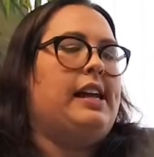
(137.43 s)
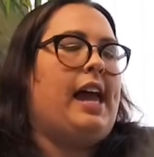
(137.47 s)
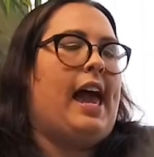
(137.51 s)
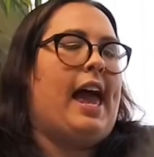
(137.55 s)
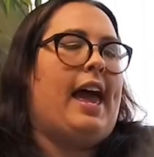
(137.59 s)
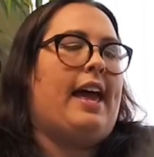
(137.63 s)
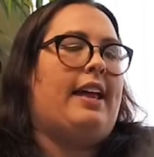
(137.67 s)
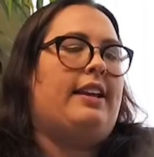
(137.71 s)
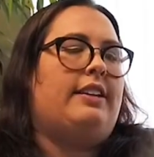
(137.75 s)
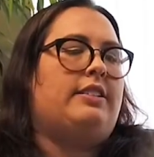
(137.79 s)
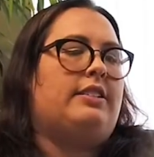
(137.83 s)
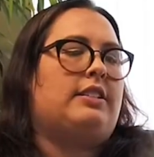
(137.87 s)

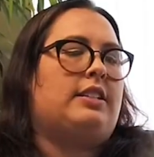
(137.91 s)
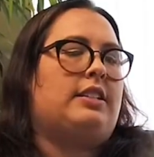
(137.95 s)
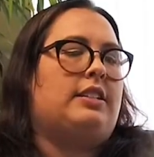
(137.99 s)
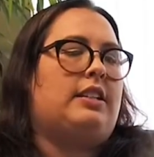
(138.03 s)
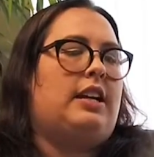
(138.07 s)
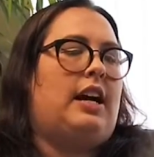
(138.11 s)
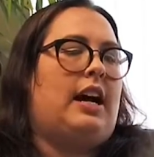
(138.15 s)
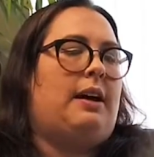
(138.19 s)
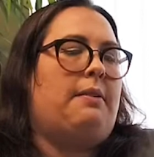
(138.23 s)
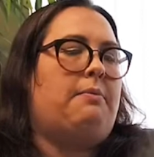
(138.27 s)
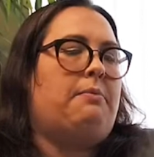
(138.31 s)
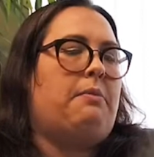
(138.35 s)
And
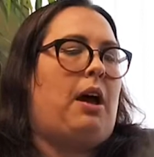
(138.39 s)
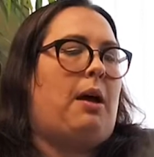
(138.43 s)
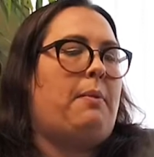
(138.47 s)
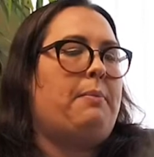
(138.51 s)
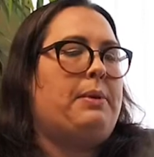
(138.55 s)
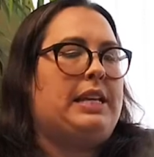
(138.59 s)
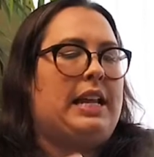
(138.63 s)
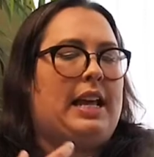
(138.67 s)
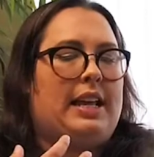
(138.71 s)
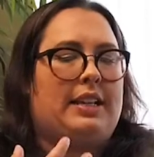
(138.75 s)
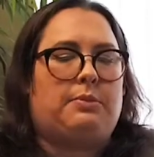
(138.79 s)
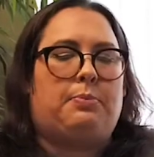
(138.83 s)
I
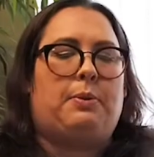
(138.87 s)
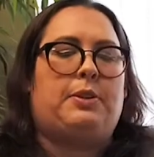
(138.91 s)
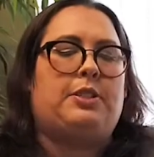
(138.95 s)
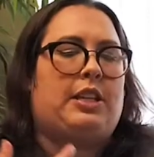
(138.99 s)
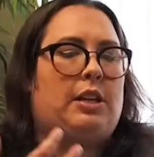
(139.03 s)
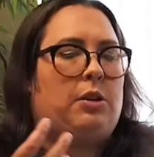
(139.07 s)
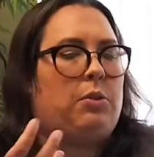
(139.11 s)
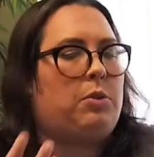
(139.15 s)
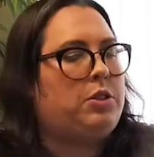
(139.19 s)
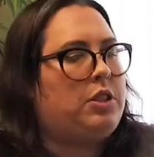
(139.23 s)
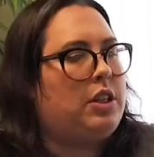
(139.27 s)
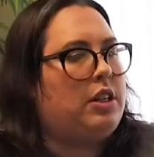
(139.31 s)
mean, I suppose
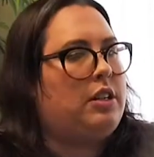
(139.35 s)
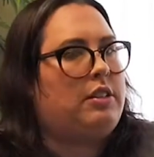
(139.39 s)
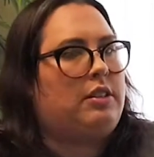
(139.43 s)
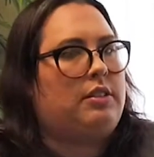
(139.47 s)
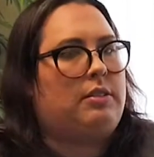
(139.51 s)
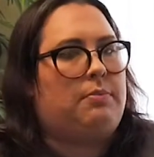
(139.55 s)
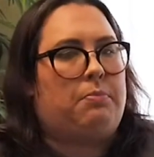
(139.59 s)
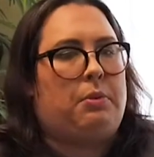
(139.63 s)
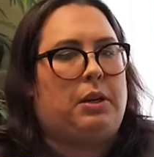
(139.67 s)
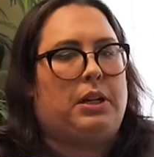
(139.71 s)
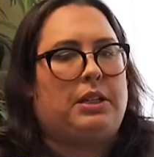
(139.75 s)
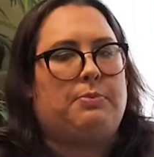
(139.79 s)
that also
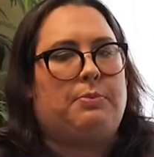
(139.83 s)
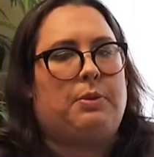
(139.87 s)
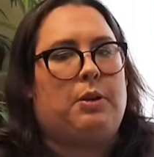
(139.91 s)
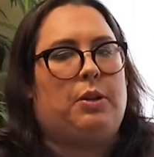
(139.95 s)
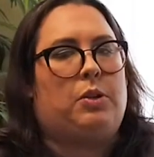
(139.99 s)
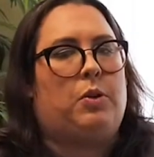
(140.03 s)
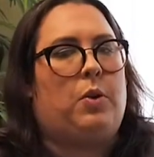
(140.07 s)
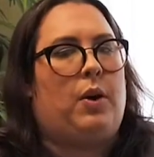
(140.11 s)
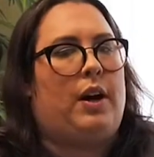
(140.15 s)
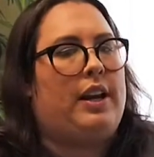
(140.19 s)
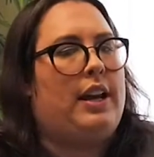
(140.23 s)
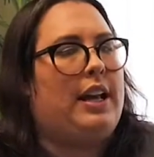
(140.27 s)
brings me
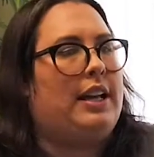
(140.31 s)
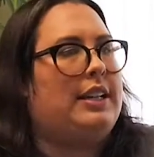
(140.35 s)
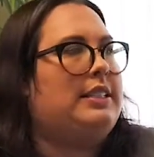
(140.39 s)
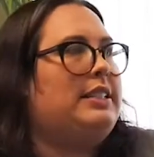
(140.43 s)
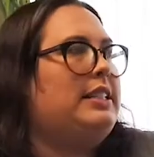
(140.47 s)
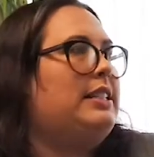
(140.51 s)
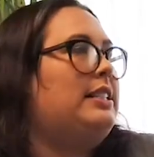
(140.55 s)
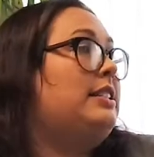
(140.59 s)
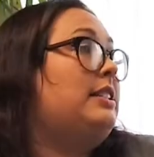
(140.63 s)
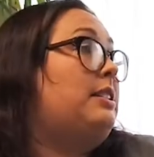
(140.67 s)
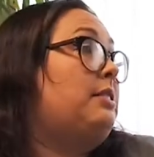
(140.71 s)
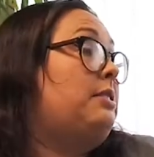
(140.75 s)
on quite
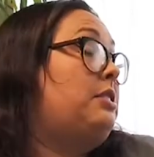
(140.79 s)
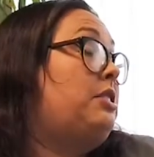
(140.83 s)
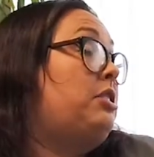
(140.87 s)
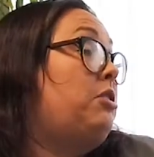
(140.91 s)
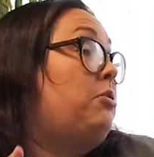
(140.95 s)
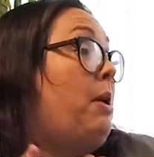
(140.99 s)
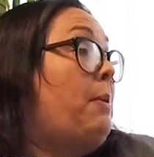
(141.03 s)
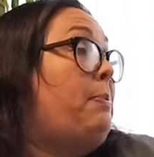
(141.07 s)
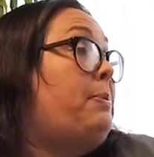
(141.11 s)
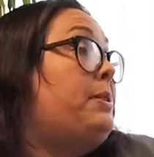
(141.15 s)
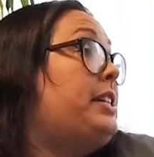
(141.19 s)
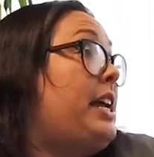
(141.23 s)
nicely
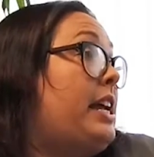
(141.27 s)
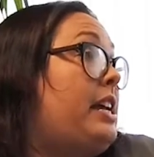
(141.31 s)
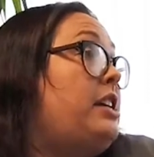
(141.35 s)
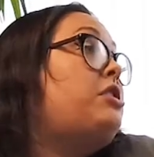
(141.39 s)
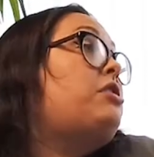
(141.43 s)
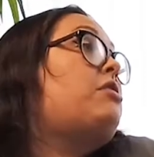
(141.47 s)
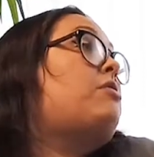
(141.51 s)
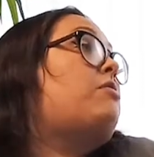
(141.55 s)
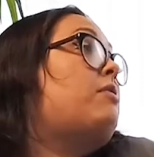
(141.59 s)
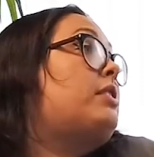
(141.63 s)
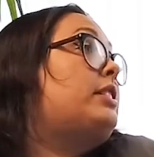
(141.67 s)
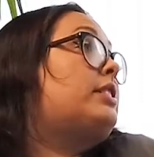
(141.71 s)
to
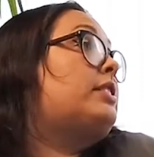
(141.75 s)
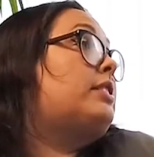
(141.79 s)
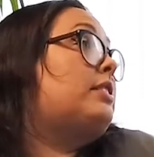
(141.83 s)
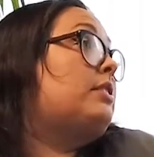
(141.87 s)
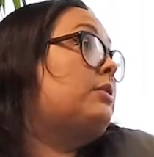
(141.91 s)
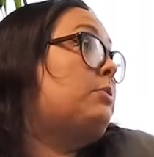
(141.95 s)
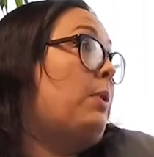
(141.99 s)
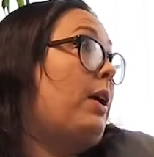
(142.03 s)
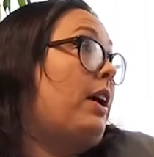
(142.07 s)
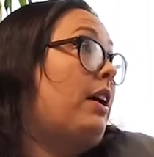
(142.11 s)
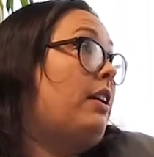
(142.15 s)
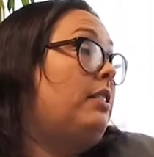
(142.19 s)
reputational risk
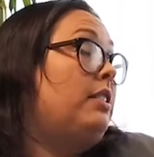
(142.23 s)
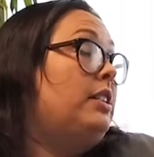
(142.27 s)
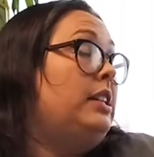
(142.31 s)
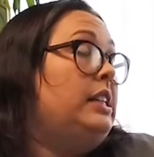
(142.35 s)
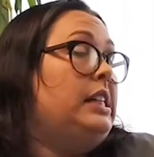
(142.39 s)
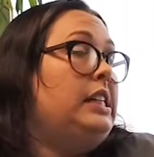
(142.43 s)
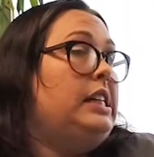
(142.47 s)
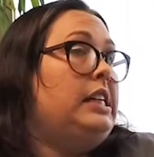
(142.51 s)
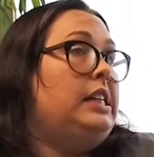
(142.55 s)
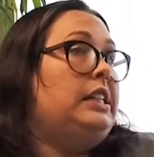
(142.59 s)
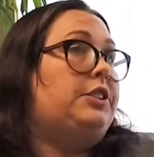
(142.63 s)
as well.